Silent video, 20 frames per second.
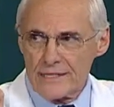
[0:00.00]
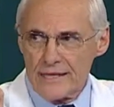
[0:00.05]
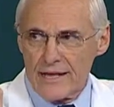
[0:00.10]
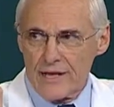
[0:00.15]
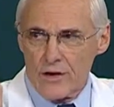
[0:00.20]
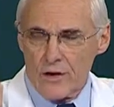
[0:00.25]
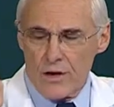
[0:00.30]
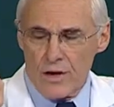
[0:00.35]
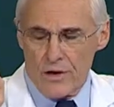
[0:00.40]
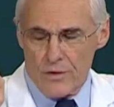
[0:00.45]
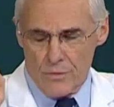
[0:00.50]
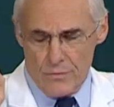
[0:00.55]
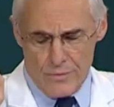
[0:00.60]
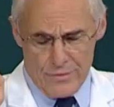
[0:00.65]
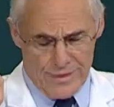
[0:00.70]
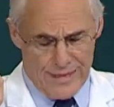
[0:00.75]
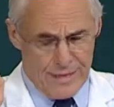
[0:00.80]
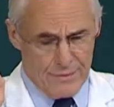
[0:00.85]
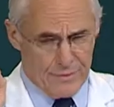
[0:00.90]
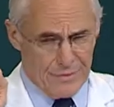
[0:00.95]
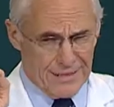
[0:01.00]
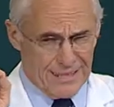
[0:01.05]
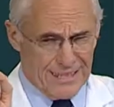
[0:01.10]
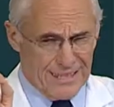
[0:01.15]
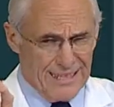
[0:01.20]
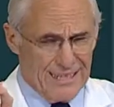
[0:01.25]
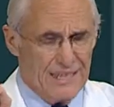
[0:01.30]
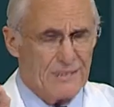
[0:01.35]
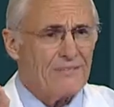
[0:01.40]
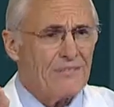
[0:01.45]
They
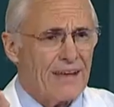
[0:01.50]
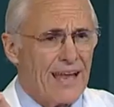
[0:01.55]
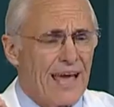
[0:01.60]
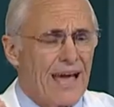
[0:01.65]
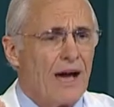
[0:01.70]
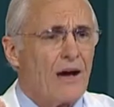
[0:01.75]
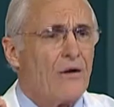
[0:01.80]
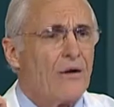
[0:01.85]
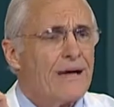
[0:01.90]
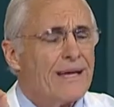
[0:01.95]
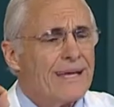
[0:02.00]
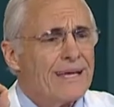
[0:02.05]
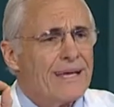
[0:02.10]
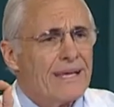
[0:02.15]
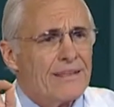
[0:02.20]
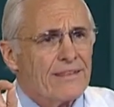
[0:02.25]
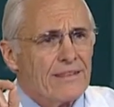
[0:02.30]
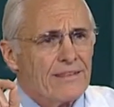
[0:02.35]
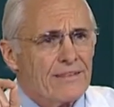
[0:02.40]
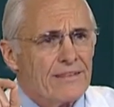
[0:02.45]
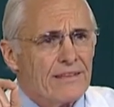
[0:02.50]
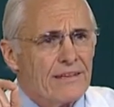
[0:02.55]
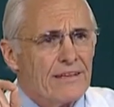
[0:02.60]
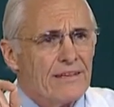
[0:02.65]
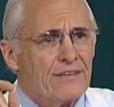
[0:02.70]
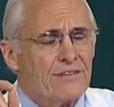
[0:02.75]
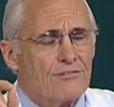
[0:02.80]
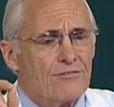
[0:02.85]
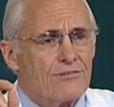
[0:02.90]
believe now that these